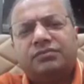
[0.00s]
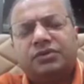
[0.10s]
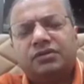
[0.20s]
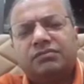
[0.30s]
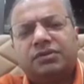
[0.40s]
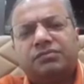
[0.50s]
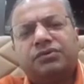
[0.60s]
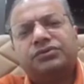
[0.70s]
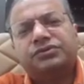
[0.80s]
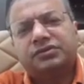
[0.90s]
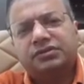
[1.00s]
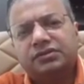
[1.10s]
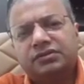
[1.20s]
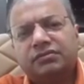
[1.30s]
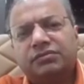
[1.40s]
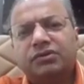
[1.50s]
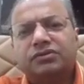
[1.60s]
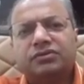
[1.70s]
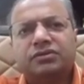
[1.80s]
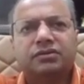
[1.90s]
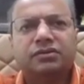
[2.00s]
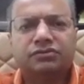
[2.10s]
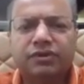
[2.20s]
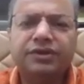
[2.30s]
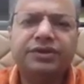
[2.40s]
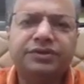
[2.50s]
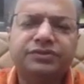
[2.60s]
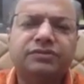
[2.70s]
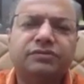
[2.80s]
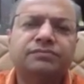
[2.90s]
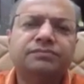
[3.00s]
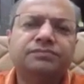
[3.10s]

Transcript: model proposed about 20 years ago.